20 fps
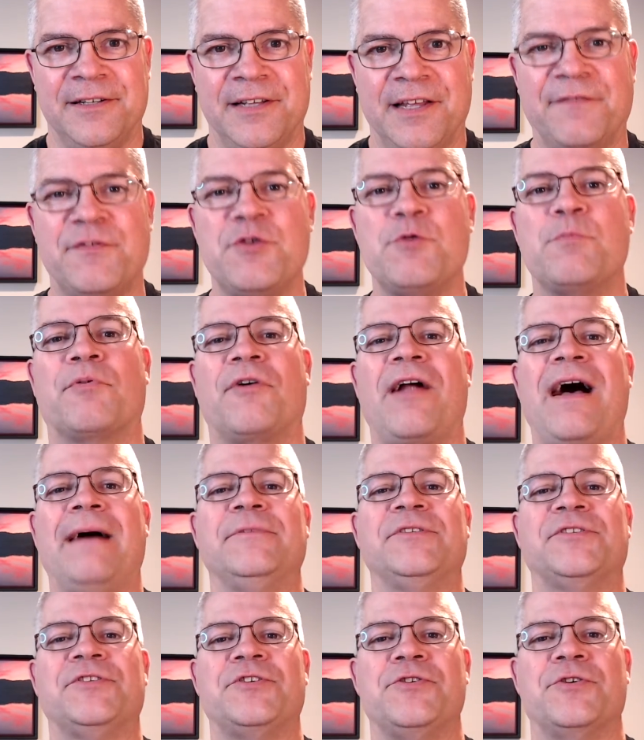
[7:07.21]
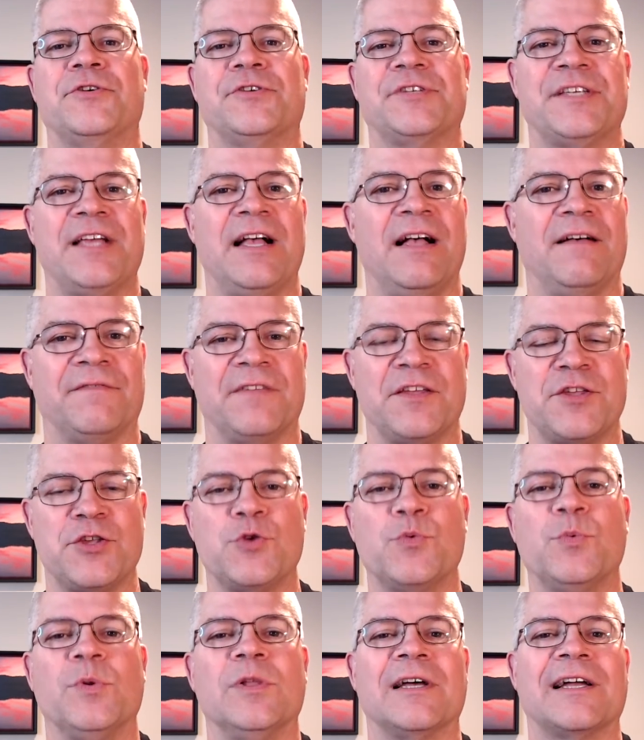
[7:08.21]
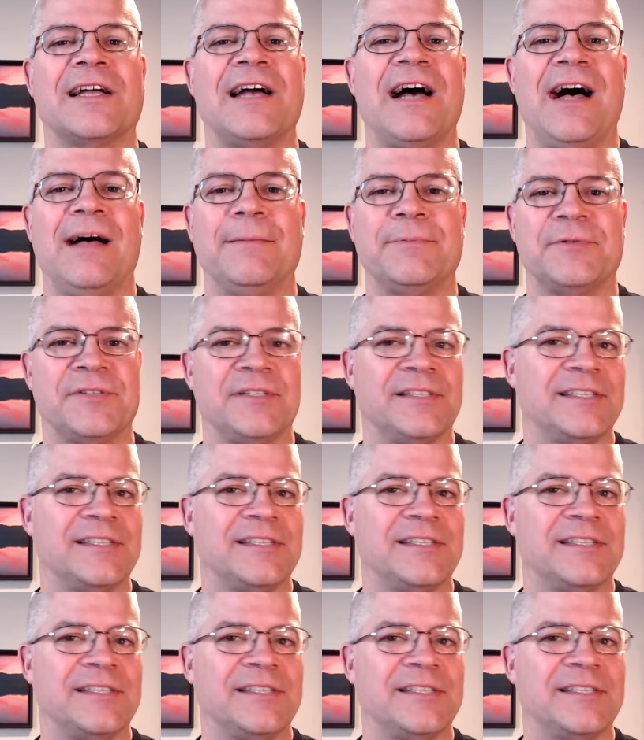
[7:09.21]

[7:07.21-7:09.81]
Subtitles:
if you promise to yourself that you will accomplish